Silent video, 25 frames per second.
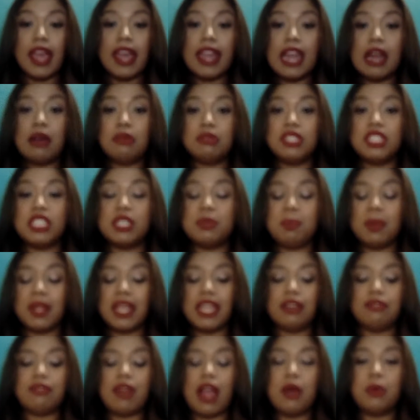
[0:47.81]
I was just
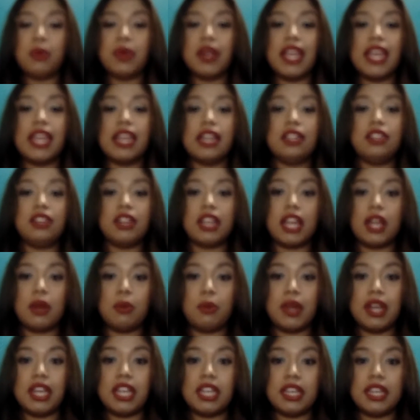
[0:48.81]
playing around with it and looking
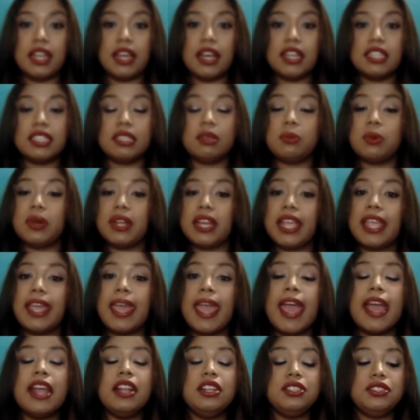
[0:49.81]
at what it does and what it
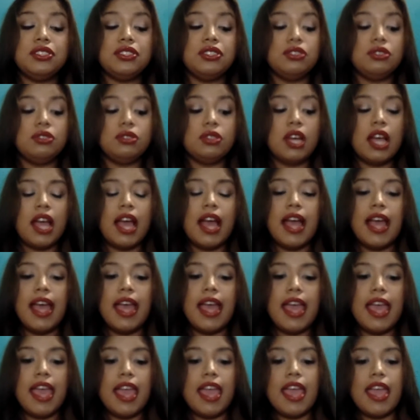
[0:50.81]
can do.
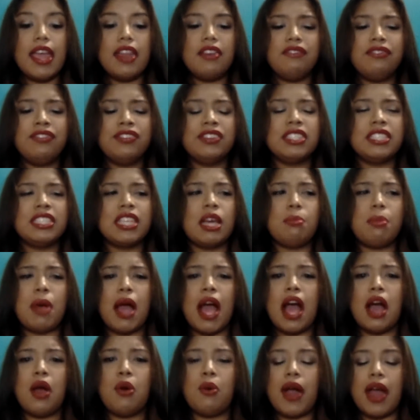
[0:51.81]
And for
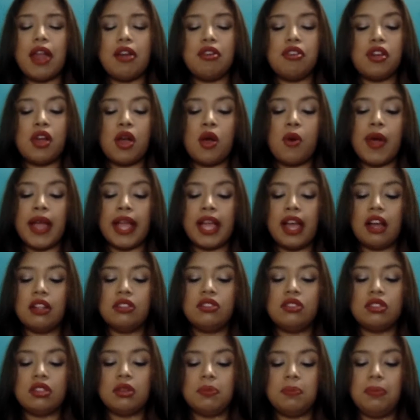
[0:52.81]
somehow, I don't know how I
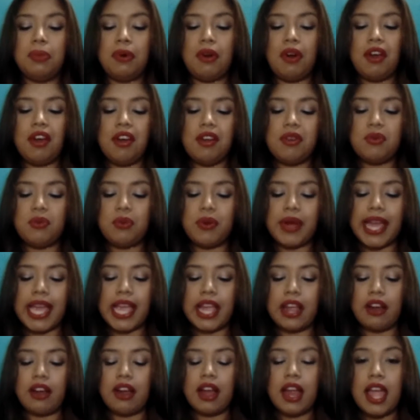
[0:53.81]
got to the part
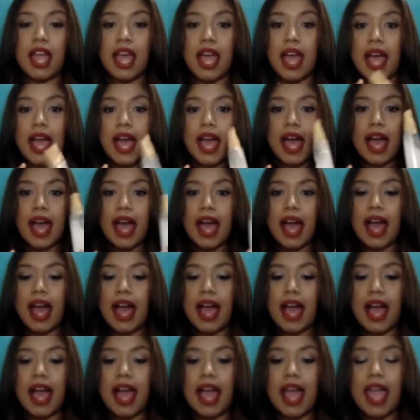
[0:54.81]
where
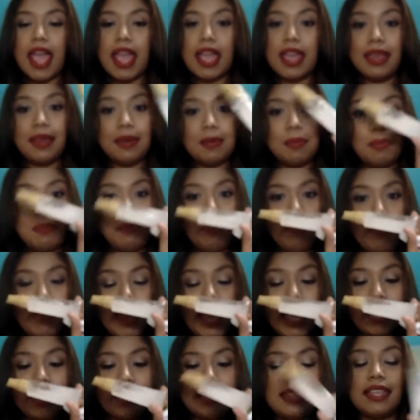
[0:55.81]
I
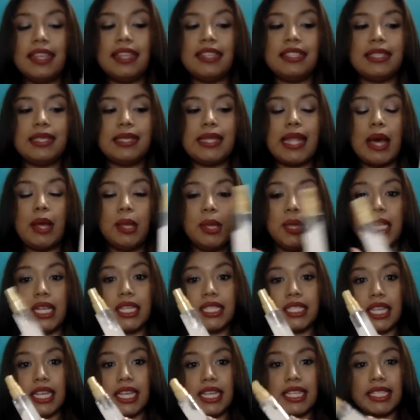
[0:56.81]
made this. Now
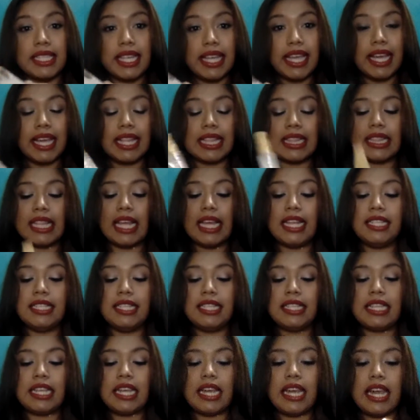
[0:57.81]
this is a
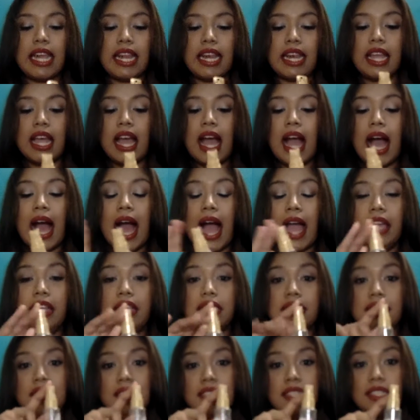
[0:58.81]
cleansing. I
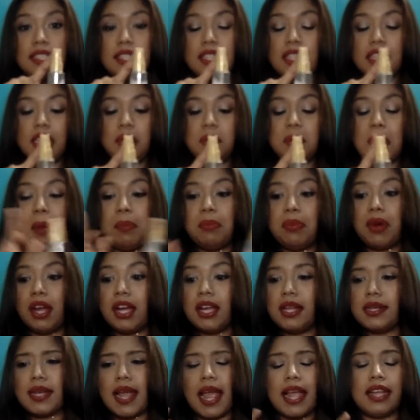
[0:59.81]
use this to clean my brush.